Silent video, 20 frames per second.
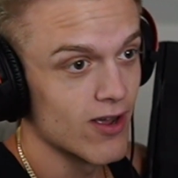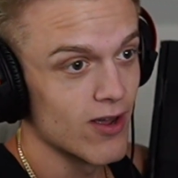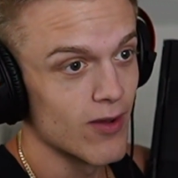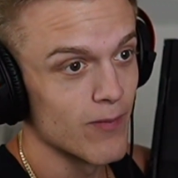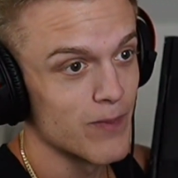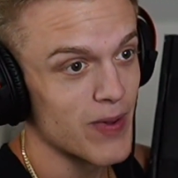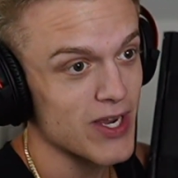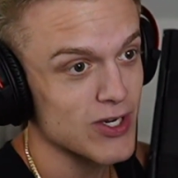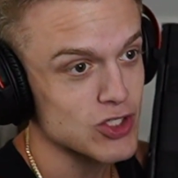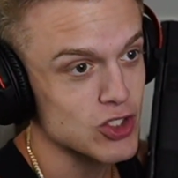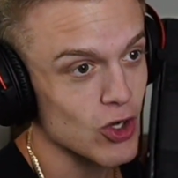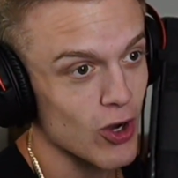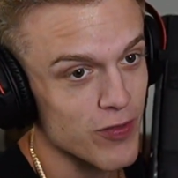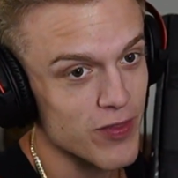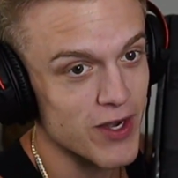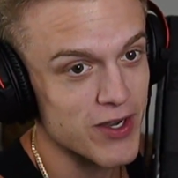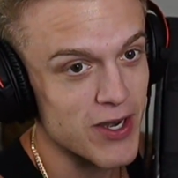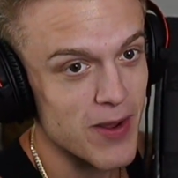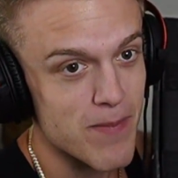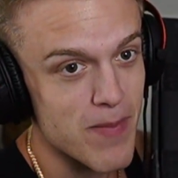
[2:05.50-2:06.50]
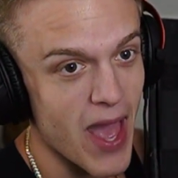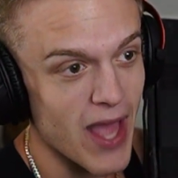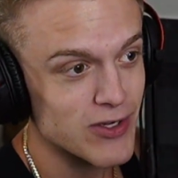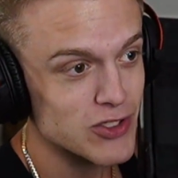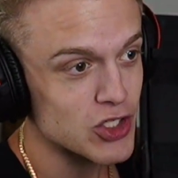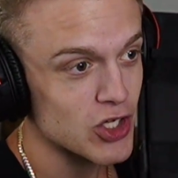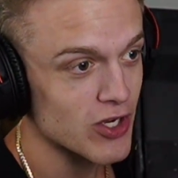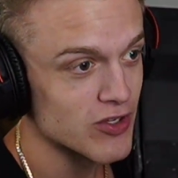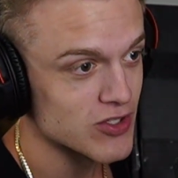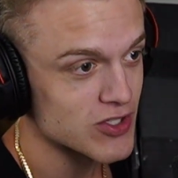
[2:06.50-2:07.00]
Based on the
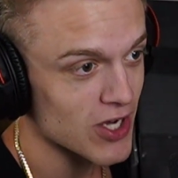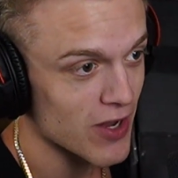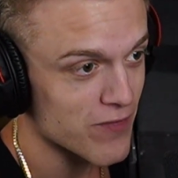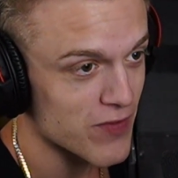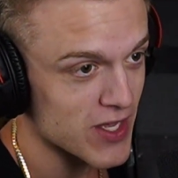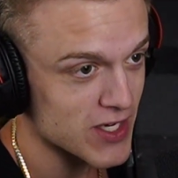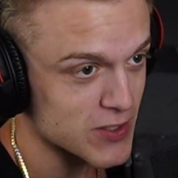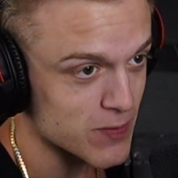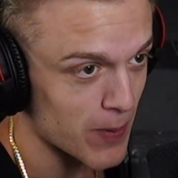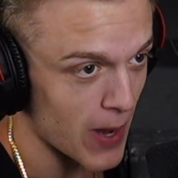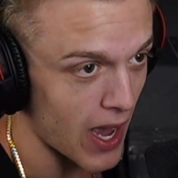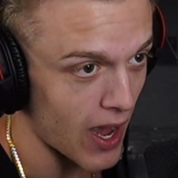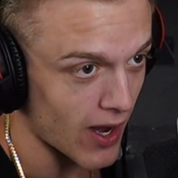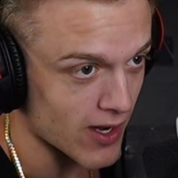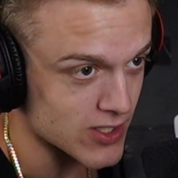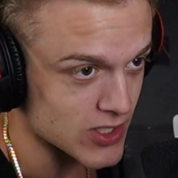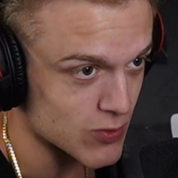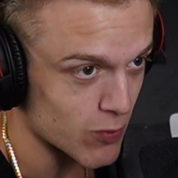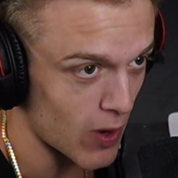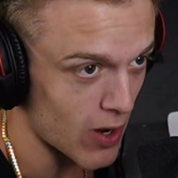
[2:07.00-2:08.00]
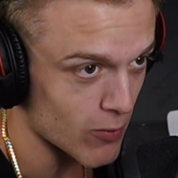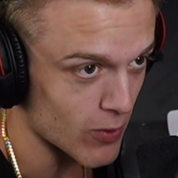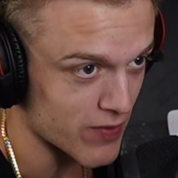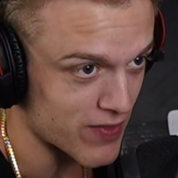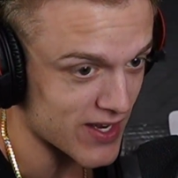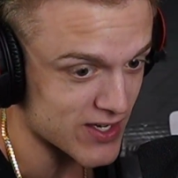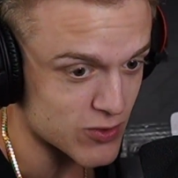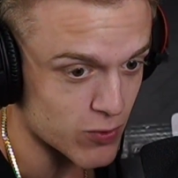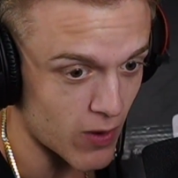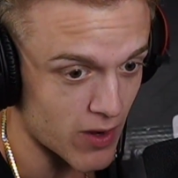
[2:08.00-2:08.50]
dimensions of this box, what would
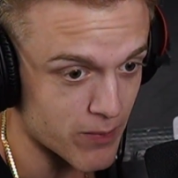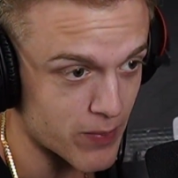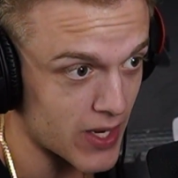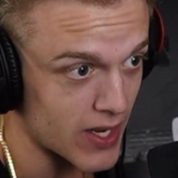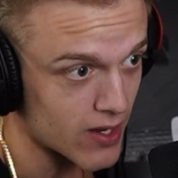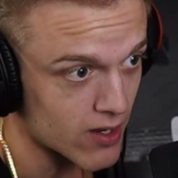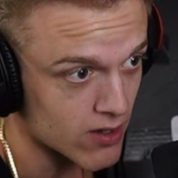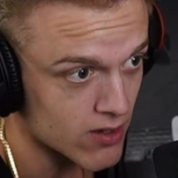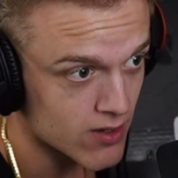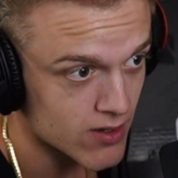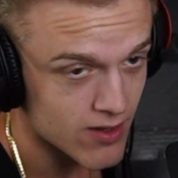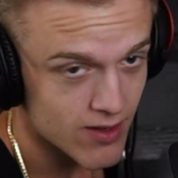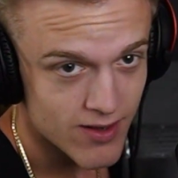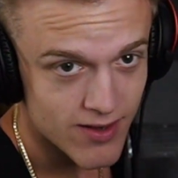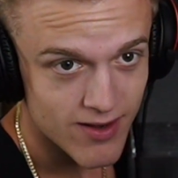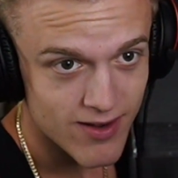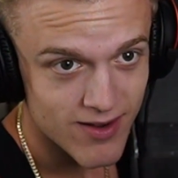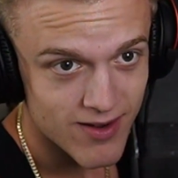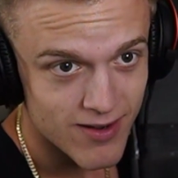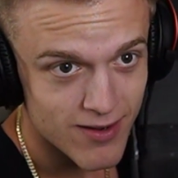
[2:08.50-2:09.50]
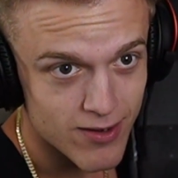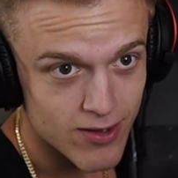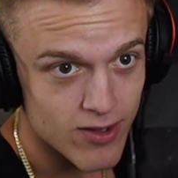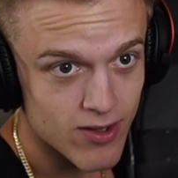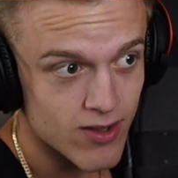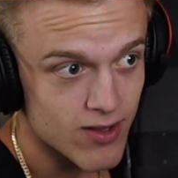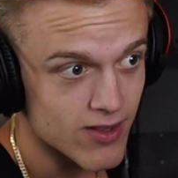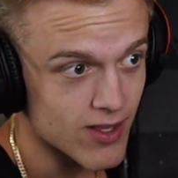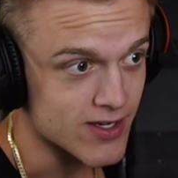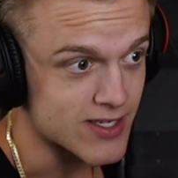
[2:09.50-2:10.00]
this one be?
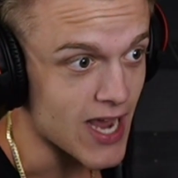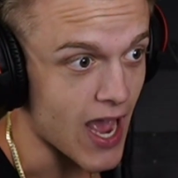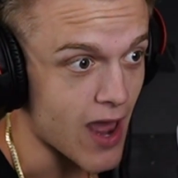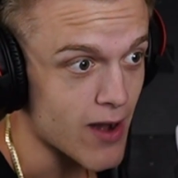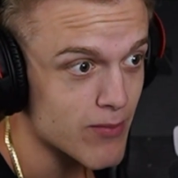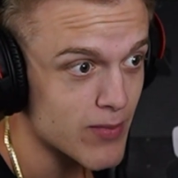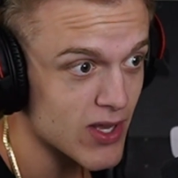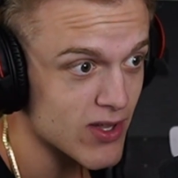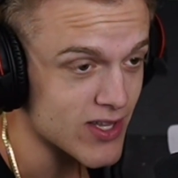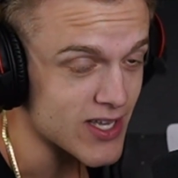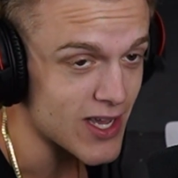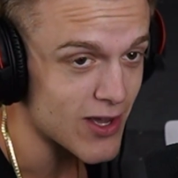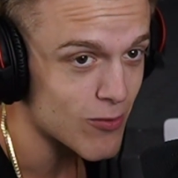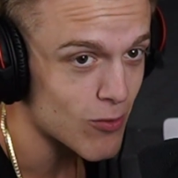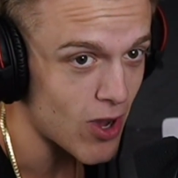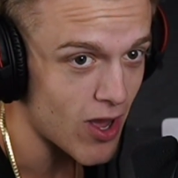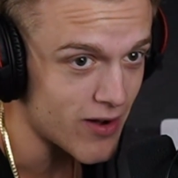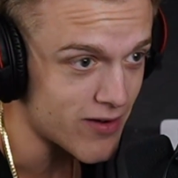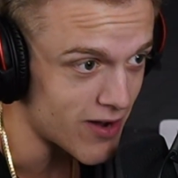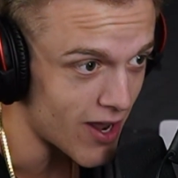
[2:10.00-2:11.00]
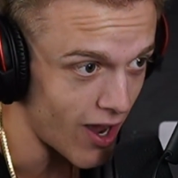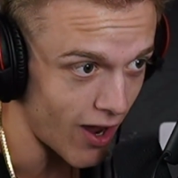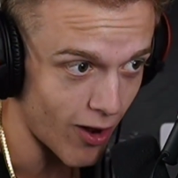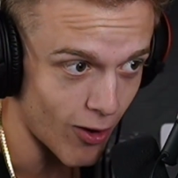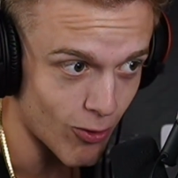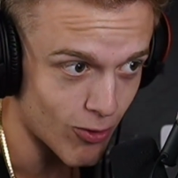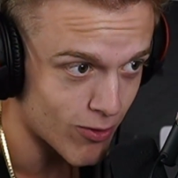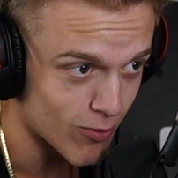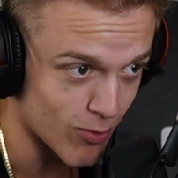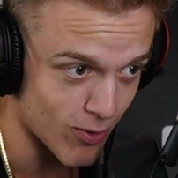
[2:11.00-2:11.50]
The 10 million one?
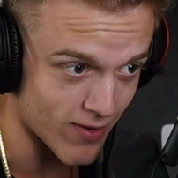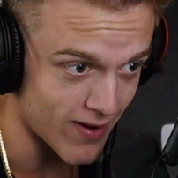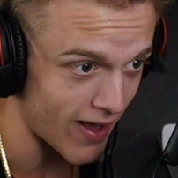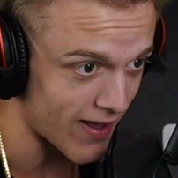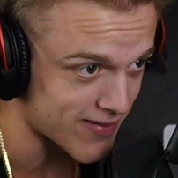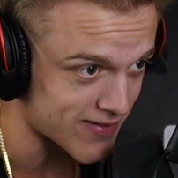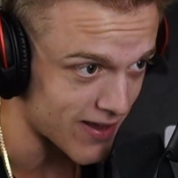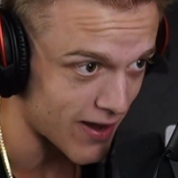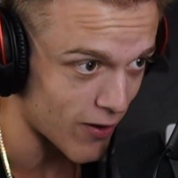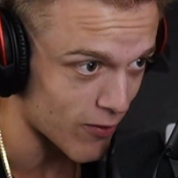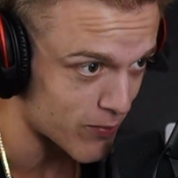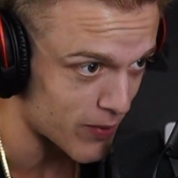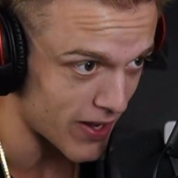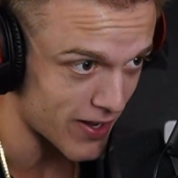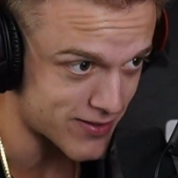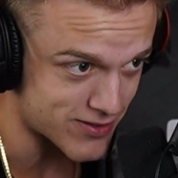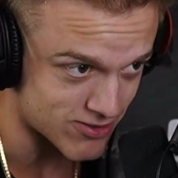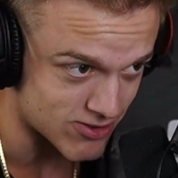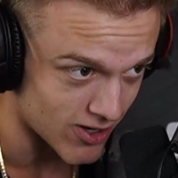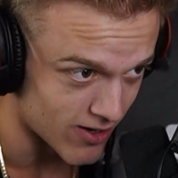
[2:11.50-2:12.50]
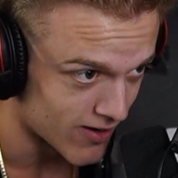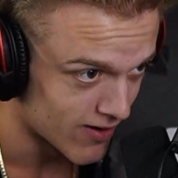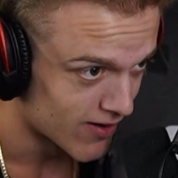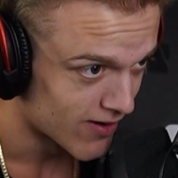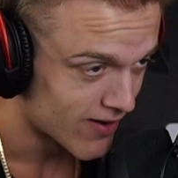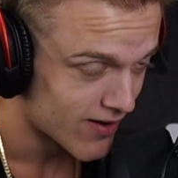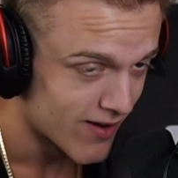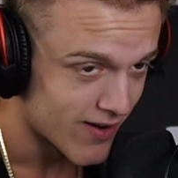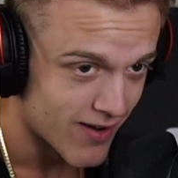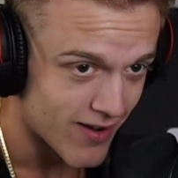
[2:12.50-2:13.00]
No, we're not there, bitch.
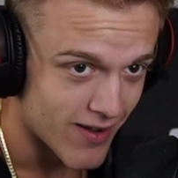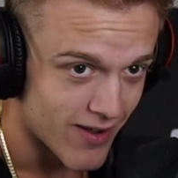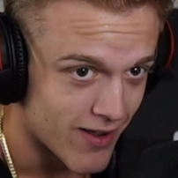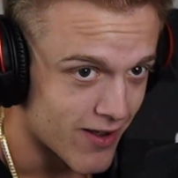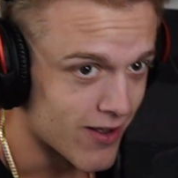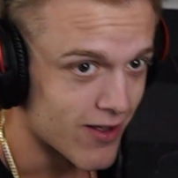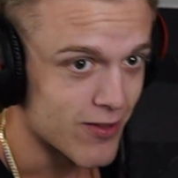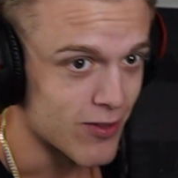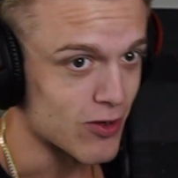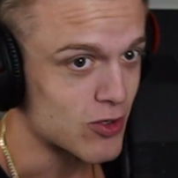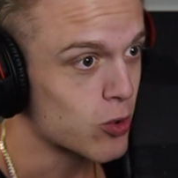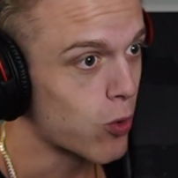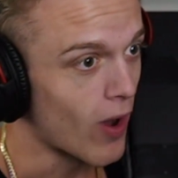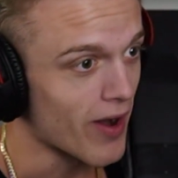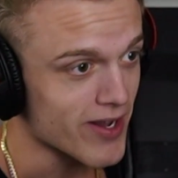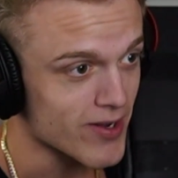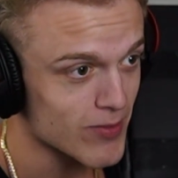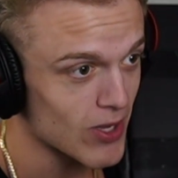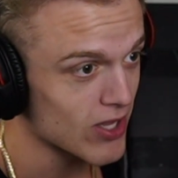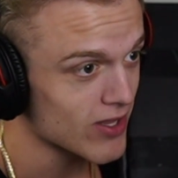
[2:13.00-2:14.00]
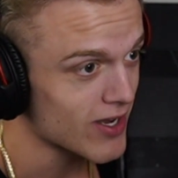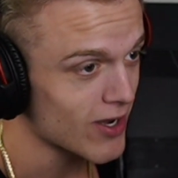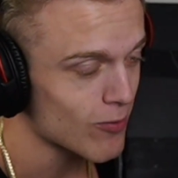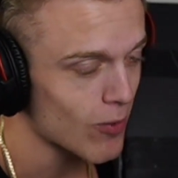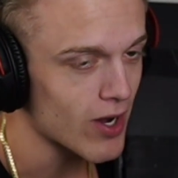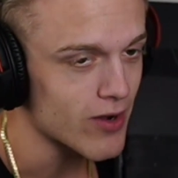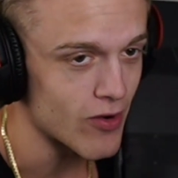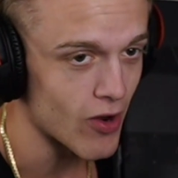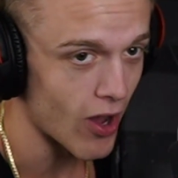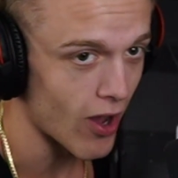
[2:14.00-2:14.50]
The 20 million
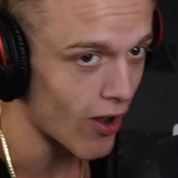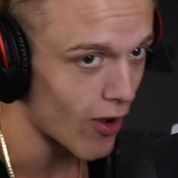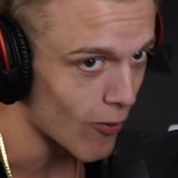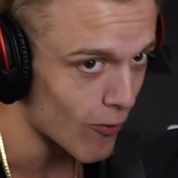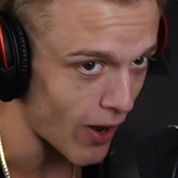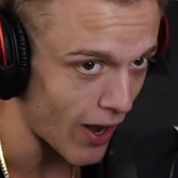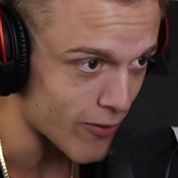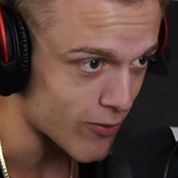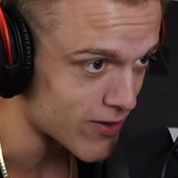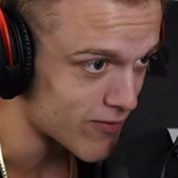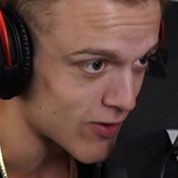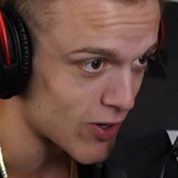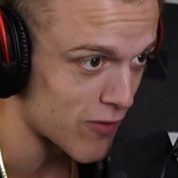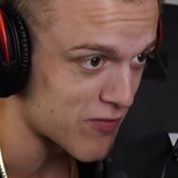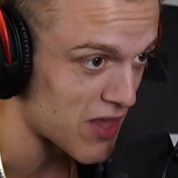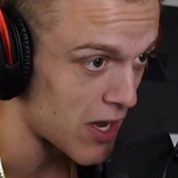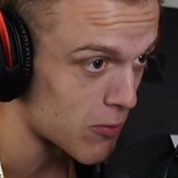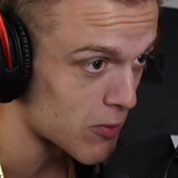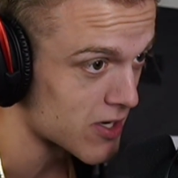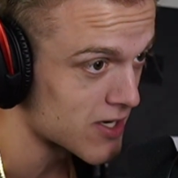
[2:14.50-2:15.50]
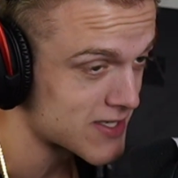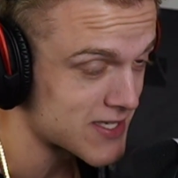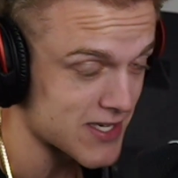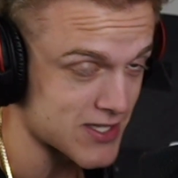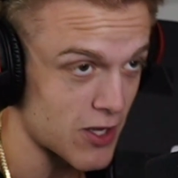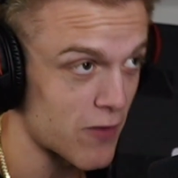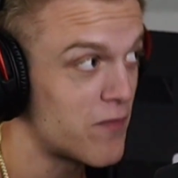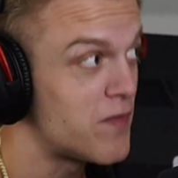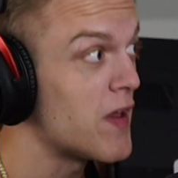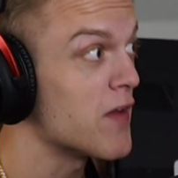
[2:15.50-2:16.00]
one? No, I don't even know if that one exists.
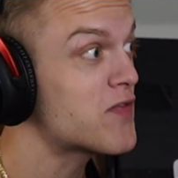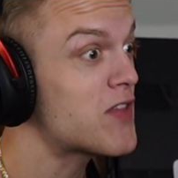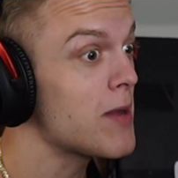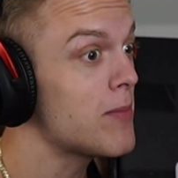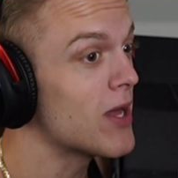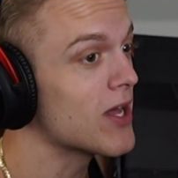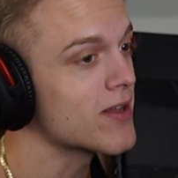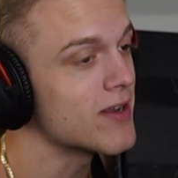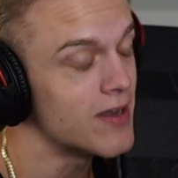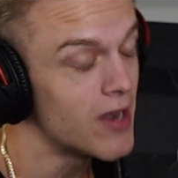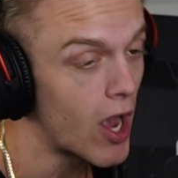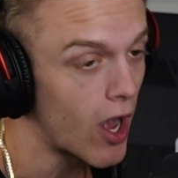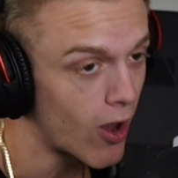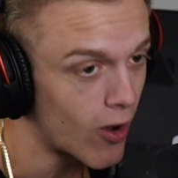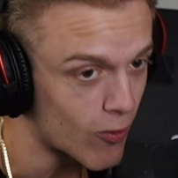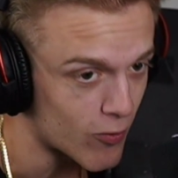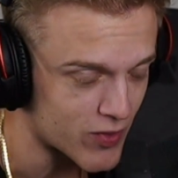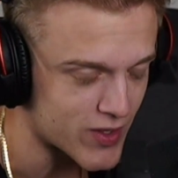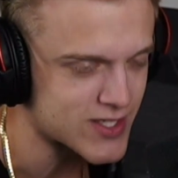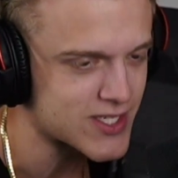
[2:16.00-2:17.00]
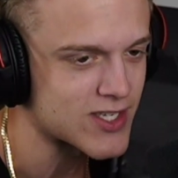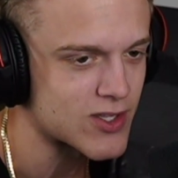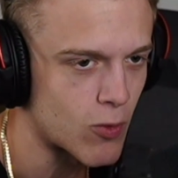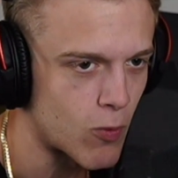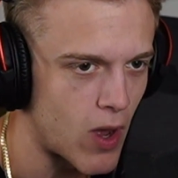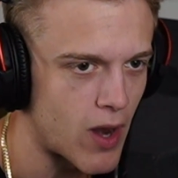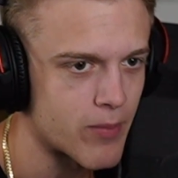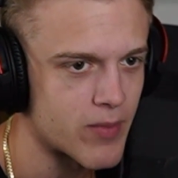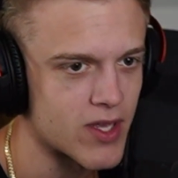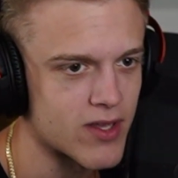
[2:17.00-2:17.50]
The 50 million? No, this is the
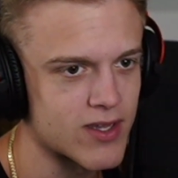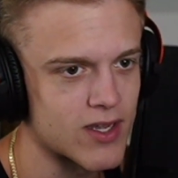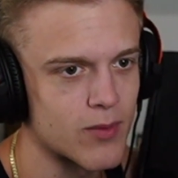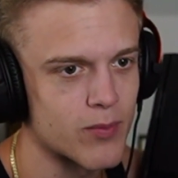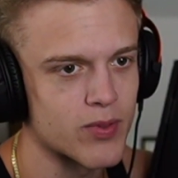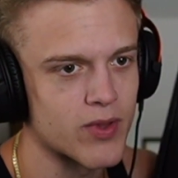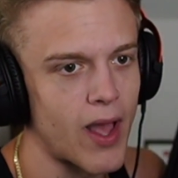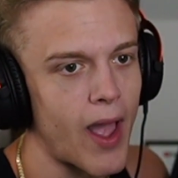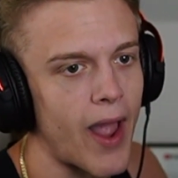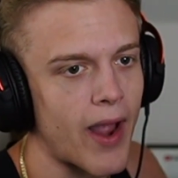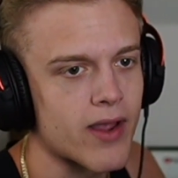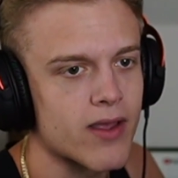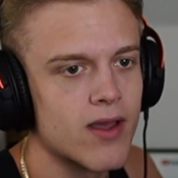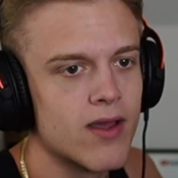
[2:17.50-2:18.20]
1 million plaque.